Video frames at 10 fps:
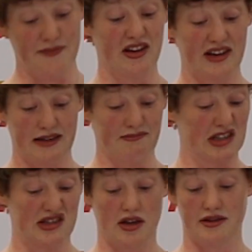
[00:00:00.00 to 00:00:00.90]
I'm very
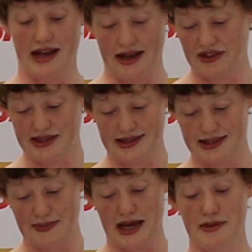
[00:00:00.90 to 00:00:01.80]
concerned that
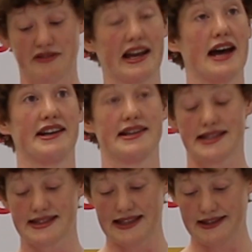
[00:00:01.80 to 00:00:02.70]
advocacy is becoming regarded
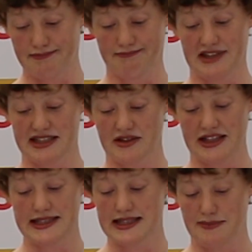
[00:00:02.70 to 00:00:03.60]
as a sin. This
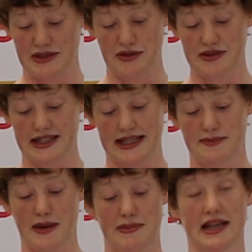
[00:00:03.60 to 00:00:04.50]
could easily be used
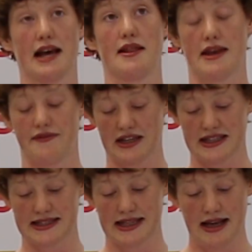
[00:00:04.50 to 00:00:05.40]
against public health
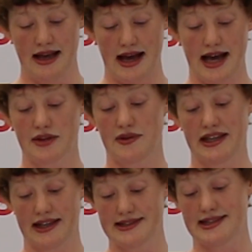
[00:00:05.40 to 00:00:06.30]
advocates,
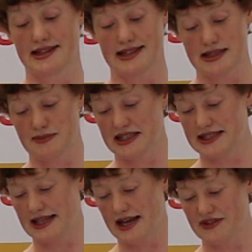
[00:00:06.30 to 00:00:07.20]
arguing against
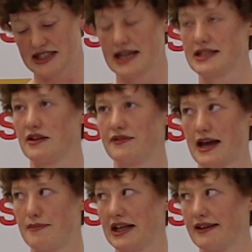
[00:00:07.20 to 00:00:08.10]
accessibility, advertising of
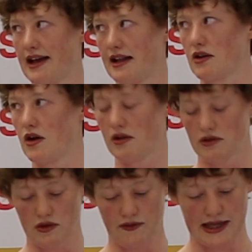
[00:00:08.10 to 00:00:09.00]
gambling,
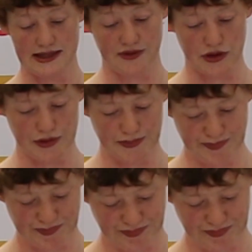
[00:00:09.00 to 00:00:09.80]
alcohol, or fast food.